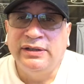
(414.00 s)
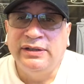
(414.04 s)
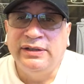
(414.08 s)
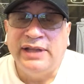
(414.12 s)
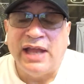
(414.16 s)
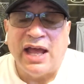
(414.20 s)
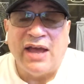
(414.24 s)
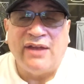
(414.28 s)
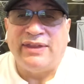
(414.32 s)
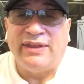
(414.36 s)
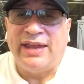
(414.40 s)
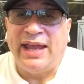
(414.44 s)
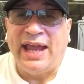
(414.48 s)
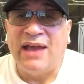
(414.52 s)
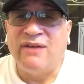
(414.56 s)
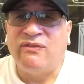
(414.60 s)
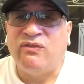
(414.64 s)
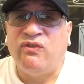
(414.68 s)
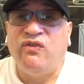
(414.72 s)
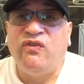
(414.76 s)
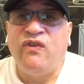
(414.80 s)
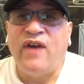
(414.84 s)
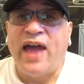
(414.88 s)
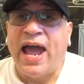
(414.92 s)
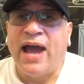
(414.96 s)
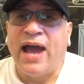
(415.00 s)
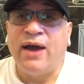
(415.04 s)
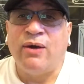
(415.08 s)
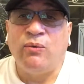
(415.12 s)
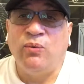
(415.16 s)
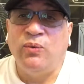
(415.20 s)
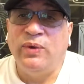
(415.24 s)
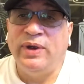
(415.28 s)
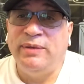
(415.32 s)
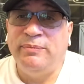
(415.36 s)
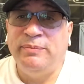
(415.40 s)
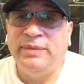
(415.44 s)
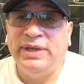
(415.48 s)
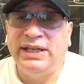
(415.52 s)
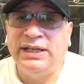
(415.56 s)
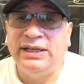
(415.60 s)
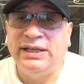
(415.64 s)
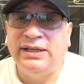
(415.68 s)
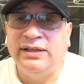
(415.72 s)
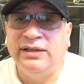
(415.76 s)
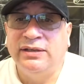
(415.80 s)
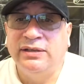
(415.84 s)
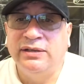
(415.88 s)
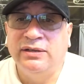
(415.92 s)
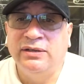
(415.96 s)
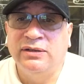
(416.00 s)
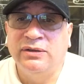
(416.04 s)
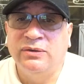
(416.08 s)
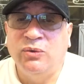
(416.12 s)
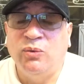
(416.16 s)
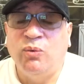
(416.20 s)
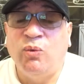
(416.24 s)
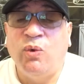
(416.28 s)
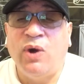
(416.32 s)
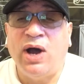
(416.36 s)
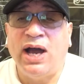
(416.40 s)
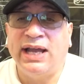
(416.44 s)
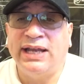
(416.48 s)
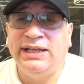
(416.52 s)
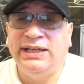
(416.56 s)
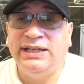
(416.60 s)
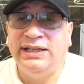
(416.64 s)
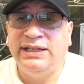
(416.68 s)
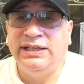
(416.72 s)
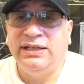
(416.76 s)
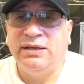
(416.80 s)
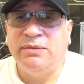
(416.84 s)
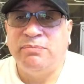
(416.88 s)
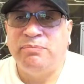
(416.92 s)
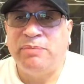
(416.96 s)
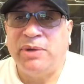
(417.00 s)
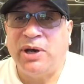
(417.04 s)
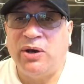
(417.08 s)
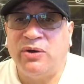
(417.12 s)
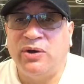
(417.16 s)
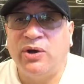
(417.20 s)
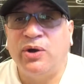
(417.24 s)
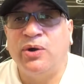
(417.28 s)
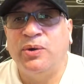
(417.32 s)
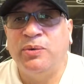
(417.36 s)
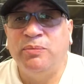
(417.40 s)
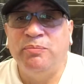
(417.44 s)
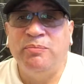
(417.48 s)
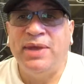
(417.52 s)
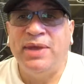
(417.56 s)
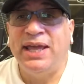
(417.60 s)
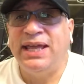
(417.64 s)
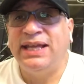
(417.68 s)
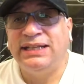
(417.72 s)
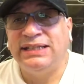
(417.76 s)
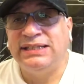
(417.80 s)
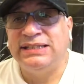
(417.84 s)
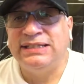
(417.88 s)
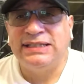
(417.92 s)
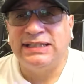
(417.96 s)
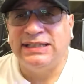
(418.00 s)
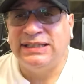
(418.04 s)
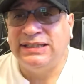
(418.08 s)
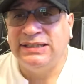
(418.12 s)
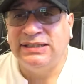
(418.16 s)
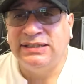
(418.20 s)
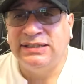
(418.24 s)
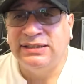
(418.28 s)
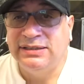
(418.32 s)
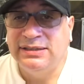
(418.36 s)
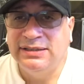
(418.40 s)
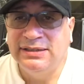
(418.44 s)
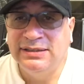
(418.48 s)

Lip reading: Now they have fat women whining about her medicine.